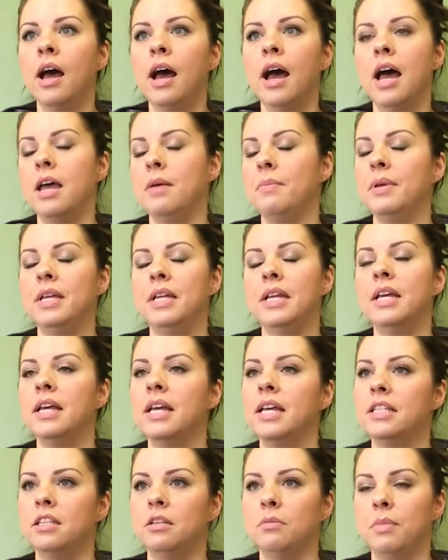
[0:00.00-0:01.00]
I mean,
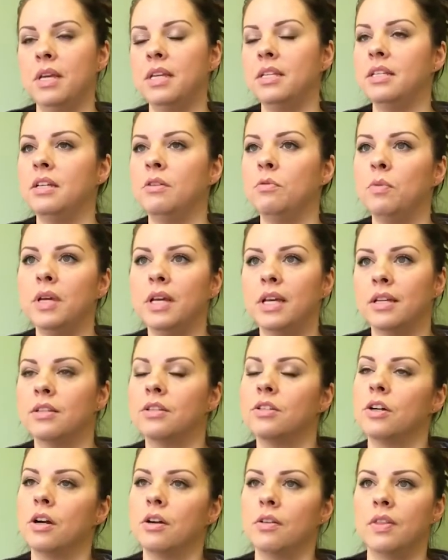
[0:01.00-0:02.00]
it's amazing. We can
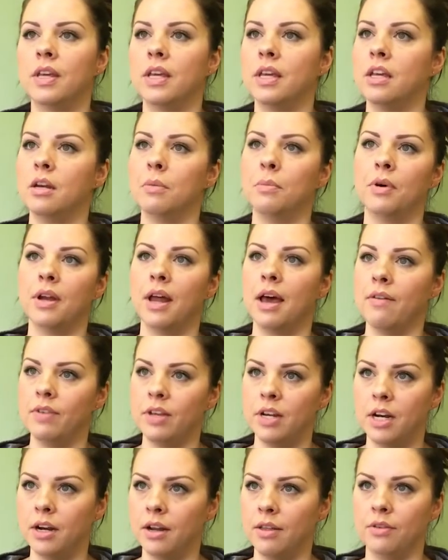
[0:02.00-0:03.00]
start thinking about having
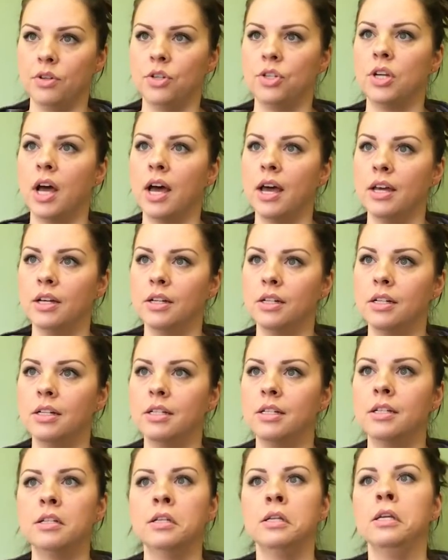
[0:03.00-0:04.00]
another
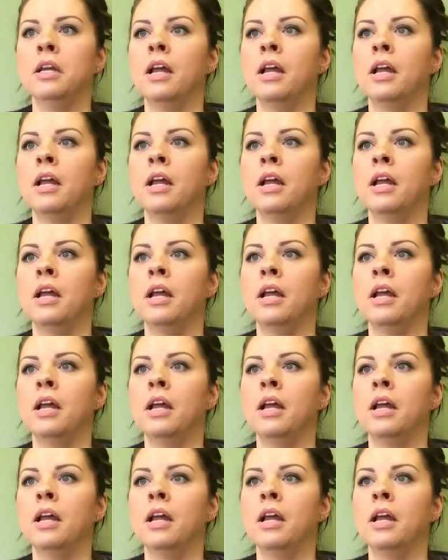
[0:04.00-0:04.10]
child.